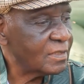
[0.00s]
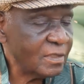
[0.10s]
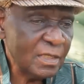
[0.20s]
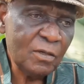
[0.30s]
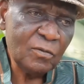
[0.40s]

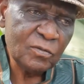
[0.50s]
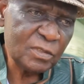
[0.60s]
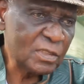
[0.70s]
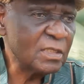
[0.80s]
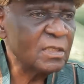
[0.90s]
So
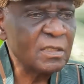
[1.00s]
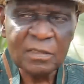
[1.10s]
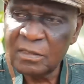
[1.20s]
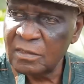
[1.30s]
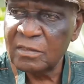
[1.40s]
how's
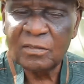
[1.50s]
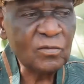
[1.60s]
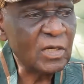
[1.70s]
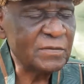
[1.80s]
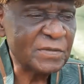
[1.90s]

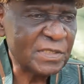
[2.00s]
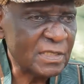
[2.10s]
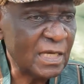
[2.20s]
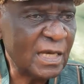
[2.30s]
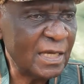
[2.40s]
Uganda? We
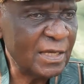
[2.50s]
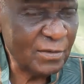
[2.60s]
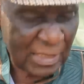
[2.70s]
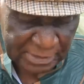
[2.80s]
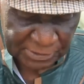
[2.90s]
said,
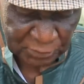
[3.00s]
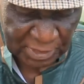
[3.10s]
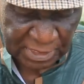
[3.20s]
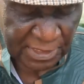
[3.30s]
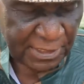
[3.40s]
Uganda is
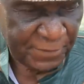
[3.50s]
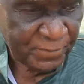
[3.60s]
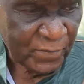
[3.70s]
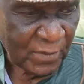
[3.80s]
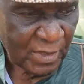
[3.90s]
okay.
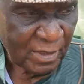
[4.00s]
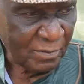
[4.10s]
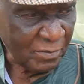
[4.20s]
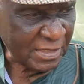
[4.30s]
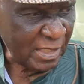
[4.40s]

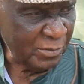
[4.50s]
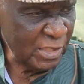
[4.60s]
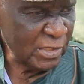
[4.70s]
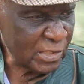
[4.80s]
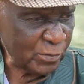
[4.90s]
But
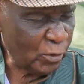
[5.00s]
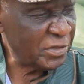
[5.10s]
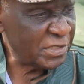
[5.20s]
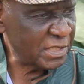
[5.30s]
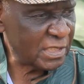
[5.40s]
Amin, he
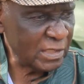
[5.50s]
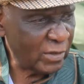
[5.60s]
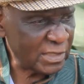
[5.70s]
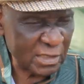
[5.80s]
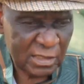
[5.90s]
spoiled it. He
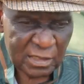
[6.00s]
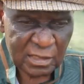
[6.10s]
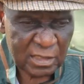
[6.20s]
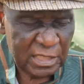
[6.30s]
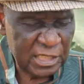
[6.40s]
was
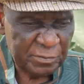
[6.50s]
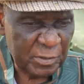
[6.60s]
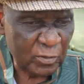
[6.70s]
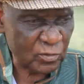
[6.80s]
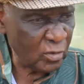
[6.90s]
killing
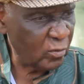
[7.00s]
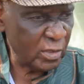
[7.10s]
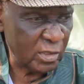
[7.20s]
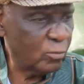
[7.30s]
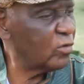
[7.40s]
people, so
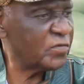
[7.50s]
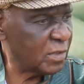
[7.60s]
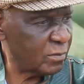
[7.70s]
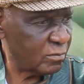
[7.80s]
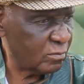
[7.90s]
we removed
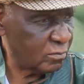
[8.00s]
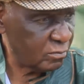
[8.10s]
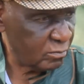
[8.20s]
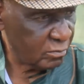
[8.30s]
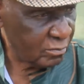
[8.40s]
him.
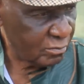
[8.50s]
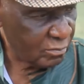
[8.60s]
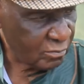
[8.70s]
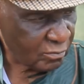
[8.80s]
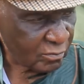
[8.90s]

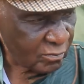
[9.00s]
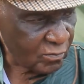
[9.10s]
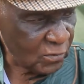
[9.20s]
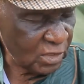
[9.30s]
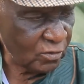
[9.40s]

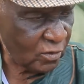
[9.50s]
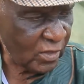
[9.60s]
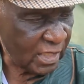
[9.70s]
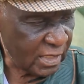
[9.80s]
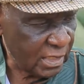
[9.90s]
He's no
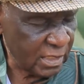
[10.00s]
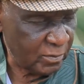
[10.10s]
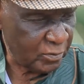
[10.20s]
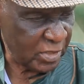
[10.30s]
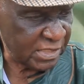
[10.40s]
longer the
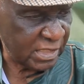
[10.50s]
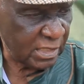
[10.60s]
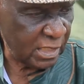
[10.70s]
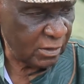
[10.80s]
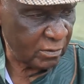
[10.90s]

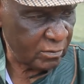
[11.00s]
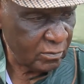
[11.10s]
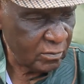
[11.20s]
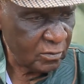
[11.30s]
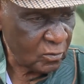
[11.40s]
president now,
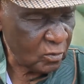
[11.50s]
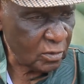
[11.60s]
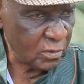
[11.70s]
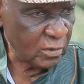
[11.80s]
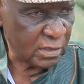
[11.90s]

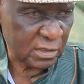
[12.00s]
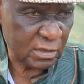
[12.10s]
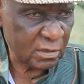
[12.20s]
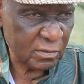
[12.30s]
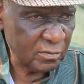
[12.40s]
because he
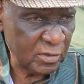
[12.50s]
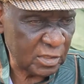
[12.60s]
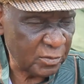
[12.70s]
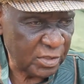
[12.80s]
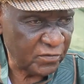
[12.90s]
was
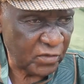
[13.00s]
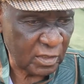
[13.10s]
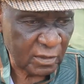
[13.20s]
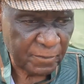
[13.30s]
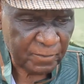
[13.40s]
misbehaving.